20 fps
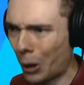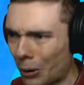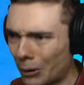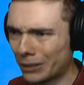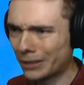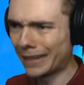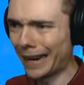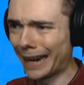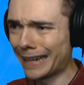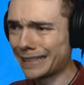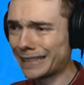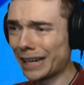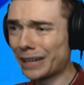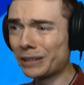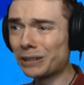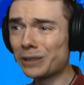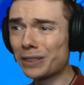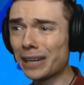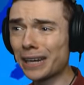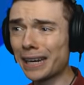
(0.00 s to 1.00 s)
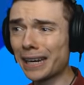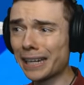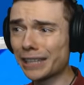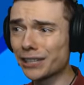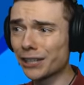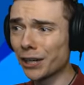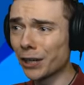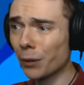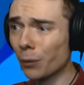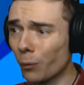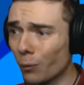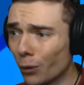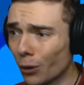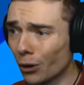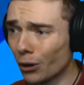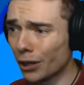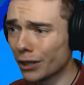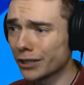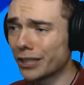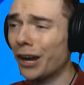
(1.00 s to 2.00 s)
Oh, guys, I don't think it actually
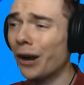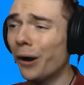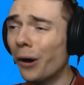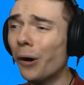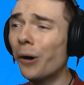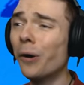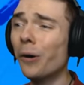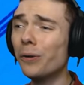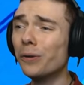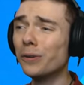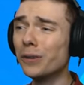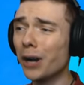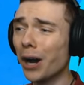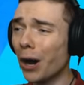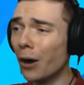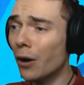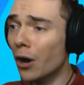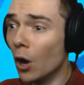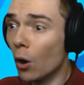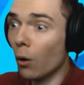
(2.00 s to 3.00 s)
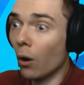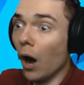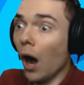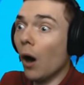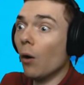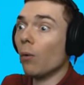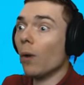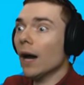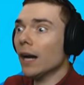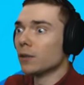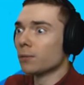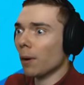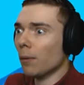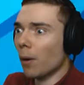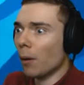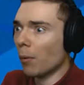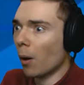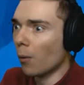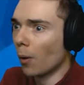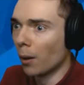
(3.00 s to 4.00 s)
worked. Oh, no. Whoa, wait, wait,
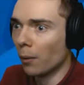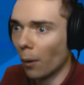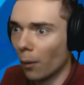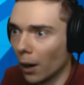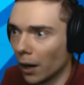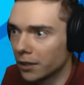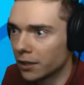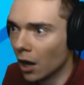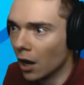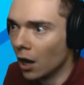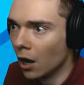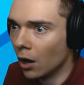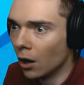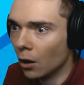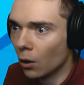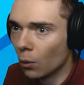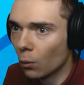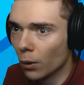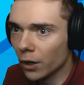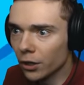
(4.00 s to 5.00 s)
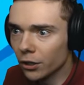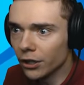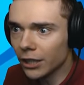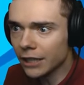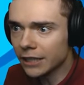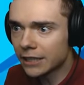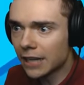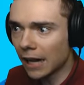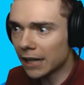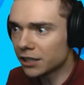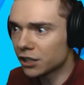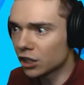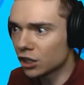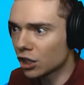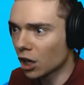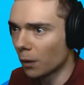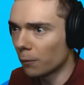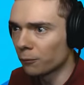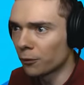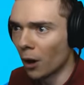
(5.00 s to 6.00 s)
wait, wait, wait, wait. Where did these guys just
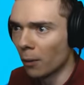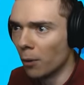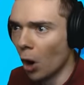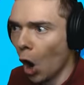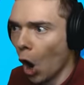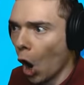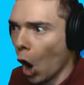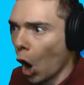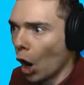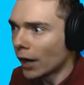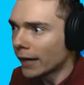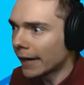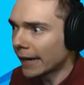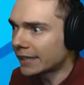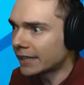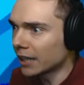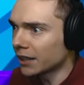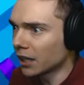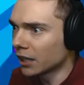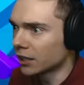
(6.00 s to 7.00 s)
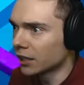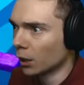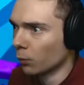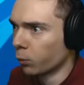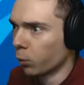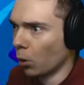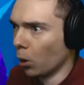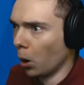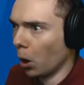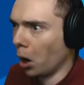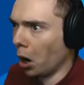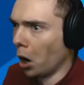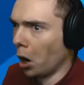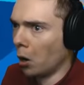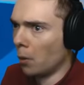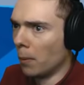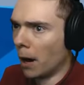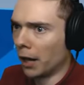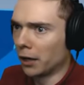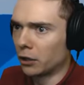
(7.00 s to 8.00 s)
come from? Guys, I think they...
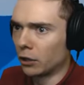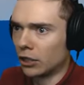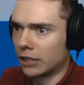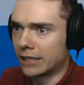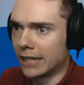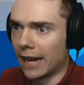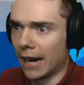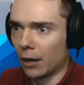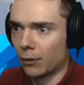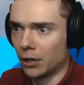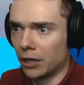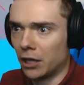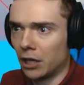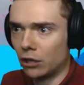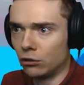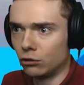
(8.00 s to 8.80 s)
Whoa, my goodness, Gary.